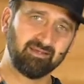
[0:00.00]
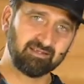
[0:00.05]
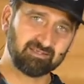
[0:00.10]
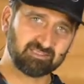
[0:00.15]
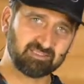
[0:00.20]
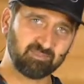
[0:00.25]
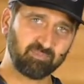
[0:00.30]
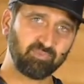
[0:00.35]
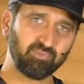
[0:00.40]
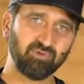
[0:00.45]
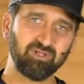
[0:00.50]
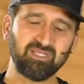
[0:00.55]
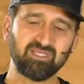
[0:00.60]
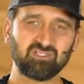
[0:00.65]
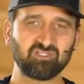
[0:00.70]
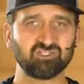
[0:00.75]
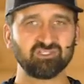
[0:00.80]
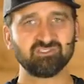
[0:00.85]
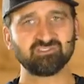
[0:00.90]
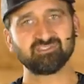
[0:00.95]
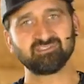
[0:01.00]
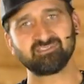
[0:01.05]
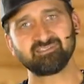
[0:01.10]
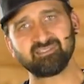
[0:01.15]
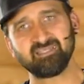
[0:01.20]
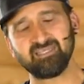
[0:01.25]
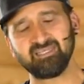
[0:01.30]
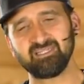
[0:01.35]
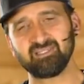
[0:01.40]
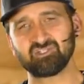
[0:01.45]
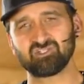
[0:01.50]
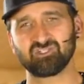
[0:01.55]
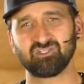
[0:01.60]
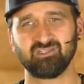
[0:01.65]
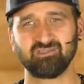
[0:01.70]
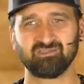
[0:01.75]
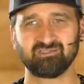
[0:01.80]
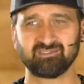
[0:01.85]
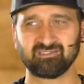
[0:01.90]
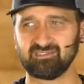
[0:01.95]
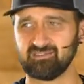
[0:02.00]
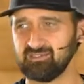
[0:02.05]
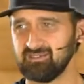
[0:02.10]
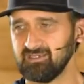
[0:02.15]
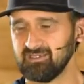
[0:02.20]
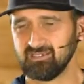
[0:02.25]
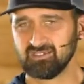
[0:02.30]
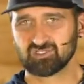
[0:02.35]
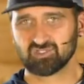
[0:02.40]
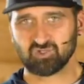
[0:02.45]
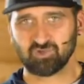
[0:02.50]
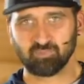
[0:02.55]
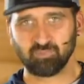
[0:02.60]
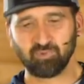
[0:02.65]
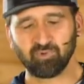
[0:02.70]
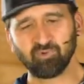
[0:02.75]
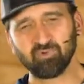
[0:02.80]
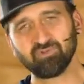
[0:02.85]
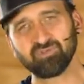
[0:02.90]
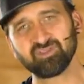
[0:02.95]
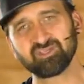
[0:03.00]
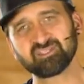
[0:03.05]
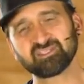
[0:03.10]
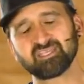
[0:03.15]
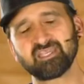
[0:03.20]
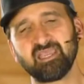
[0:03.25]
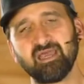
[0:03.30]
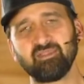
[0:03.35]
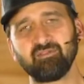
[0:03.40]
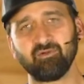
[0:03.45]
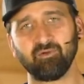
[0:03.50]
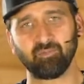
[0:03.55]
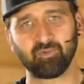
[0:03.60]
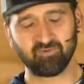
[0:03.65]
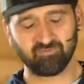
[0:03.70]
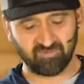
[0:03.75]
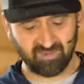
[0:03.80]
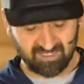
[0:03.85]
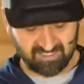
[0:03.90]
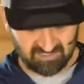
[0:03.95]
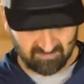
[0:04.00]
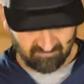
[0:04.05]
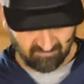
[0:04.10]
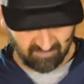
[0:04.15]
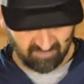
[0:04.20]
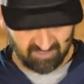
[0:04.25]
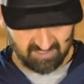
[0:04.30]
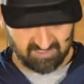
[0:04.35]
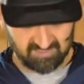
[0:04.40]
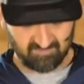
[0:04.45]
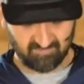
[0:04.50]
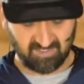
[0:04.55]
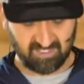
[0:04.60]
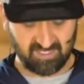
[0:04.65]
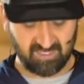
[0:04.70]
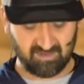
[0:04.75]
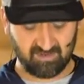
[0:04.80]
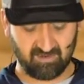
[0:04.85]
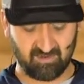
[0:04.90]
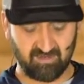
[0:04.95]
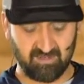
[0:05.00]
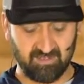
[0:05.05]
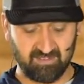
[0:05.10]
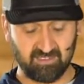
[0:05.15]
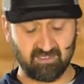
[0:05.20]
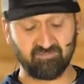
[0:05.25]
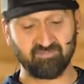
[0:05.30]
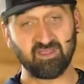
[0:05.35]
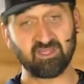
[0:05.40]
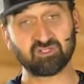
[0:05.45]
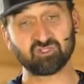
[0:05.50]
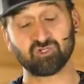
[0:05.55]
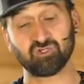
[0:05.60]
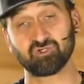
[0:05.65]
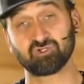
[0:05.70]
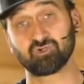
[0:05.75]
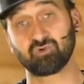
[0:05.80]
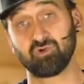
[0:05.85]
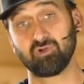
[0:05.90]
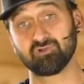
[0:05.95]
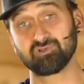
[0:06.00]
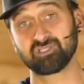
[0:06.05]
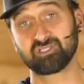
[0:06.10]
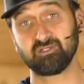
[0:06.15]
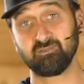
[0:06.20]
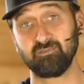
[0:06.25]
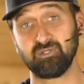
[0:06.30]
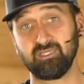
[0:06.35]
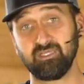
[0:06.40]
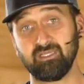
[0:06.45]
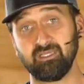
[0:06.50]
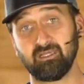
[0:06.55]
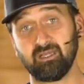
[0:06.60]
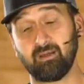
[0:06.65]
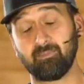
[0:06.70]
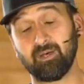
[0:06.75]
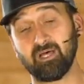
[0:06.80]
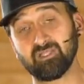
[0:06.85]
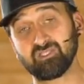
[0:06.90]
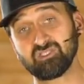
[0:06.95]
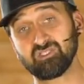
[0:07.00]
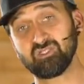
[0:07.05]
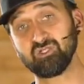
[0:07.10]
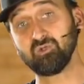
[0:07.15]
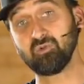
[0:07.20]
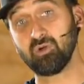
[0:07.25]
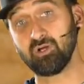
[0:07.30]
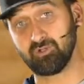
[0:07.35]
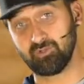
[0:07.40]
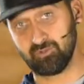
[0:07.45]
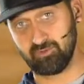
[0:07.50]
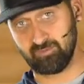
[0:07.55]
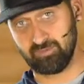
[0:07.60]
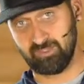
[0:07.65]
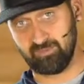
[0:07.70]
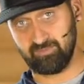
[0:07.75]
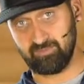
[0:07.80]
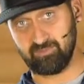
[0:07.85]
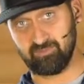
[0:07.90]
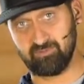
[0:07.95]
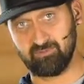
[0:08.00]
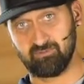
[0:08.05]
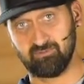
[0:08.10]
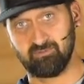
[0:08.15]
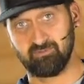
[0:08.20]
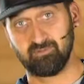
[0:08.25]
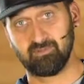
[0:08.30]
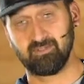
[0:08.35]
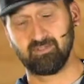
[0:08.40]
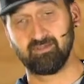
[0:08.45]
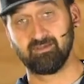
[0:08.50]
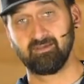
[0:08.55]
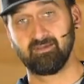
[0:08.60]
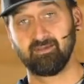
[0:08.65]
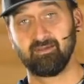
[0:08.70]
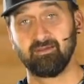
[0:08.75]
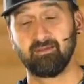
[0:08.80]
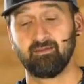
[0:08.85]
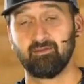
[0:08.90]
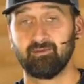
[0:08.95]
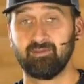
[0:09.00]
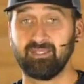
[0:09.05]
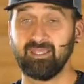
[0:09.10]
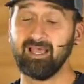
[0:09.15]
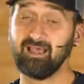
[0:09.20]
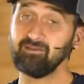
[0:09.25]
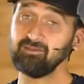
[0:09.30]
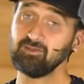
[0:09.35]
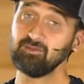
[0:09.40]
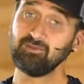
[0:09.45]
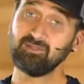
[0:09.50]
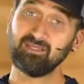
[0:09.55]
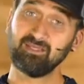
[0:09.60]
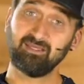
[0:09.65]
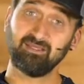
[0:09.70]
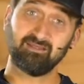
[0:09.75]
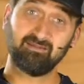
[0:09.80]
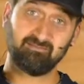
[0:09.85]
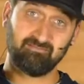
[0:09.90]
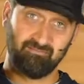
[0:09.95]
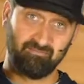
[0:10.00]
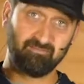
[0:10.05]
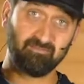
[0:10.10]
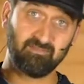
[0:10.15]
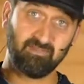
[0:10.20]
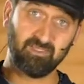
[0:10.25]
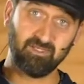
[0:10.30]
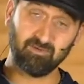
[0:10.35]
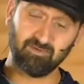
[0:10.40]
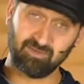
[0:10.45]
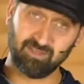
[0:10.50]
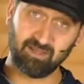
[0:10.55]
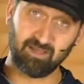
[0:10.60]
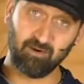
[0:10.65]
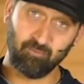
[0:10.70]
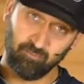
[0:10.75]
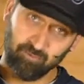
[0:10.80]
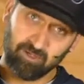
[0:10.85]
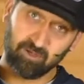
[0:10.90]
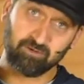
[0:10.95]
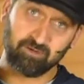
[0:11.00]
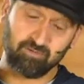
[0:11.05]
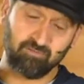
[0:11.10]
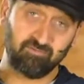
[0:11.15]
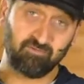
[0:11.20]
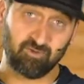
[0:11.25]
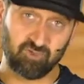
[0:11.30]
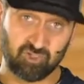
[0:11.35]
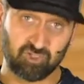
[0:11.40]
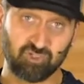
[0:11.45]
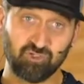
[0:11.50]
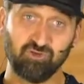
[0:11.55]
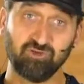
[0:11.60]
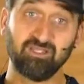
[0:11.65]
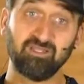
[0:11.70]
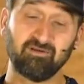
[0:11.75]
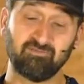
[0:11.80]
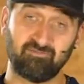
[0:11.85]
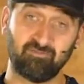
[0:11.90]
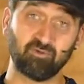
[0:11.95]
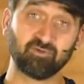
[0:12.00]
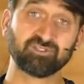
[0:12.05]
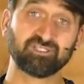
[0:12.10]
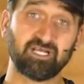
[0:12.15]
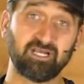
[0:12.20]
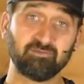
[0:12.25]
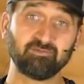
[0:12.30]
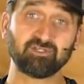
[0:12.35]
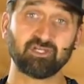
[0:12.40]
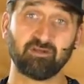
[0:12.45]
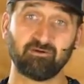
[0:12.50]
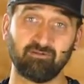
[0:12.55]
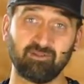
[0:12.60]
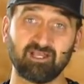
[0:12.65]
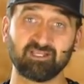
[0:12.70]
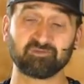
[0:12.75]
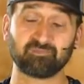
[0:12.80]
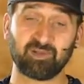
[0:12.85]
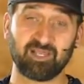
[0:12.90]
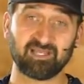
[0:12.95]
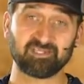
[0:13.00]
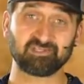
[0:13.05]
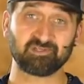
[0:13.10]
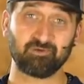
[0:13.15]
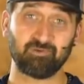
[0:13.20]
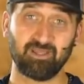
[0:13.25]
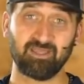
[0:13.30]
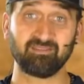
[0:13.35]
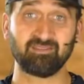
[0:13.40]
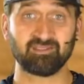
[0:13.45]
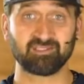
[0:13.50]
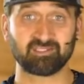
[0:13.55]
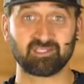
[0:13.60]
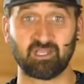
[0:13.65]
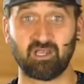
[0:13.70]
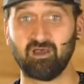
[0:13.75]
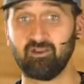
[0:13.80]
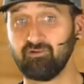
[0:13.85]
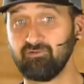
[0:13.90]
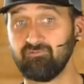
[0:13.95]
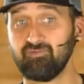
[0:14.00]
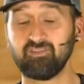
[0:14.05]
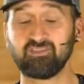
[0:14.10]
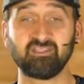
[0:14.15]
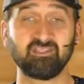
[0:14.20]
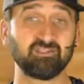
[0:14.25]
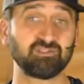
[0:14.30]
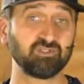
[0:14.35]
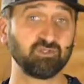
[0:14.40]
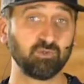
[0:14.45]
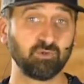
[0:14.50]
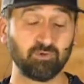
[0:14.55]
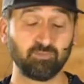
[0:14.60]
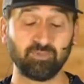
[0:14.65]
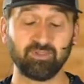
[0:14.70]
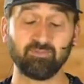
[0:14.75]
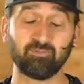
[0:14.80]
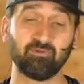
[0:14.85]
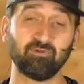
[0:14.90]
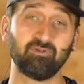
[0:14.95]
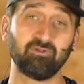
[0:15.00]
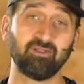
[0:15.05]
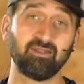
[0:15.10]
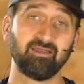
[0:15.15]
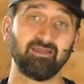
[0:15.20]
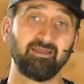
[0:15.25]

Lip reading: to preach and to teach and to sort of pull things together and provide different kinds of care. Now, if that church grows to be about 200 people, now you need, you for sure need a full-time generalized pastor, right? That's 150 to 200 people.